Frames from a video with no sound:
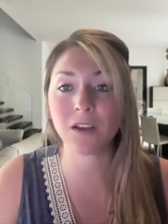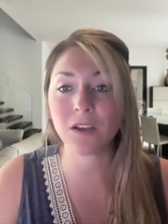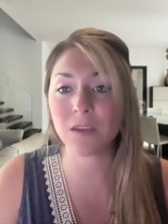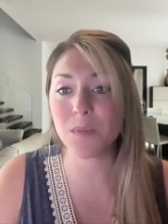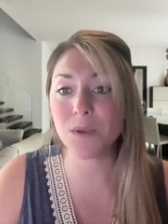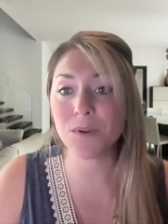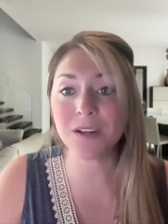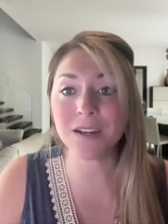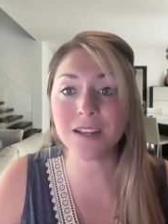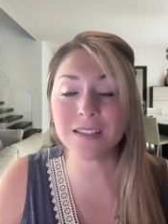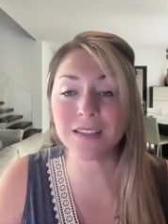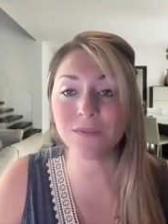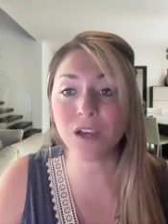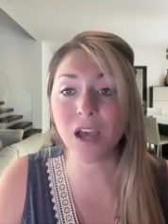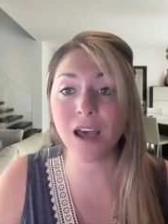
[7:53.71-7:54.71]

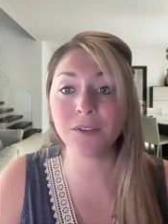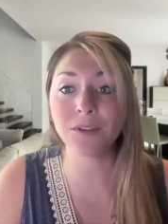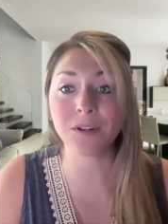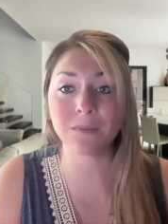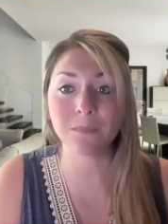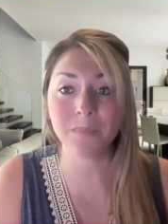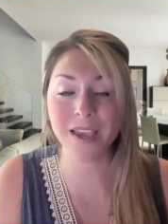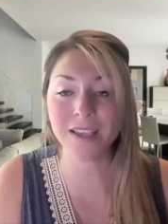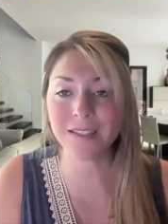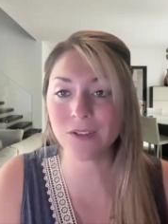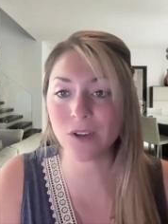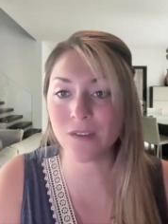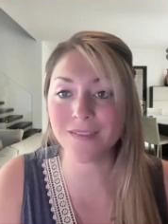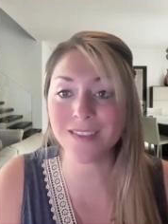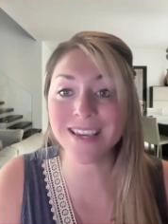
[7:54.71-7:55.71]
communities of color based
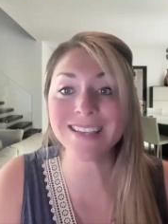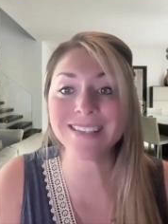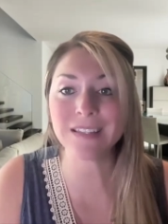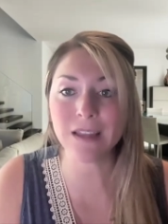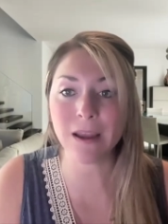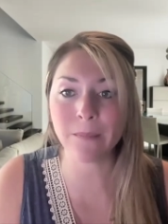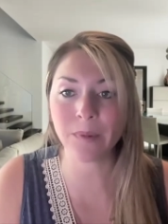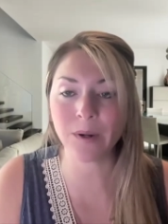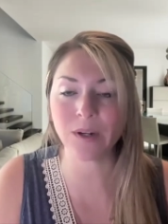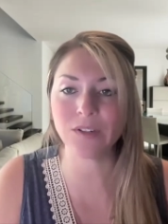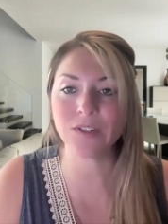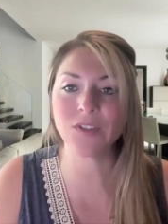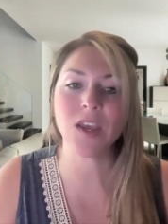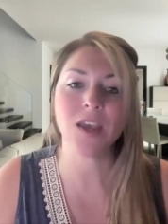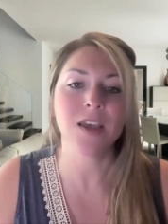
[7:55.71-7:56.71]
on these
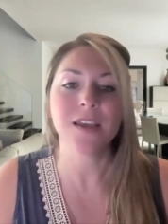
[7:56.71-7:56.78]
numbers.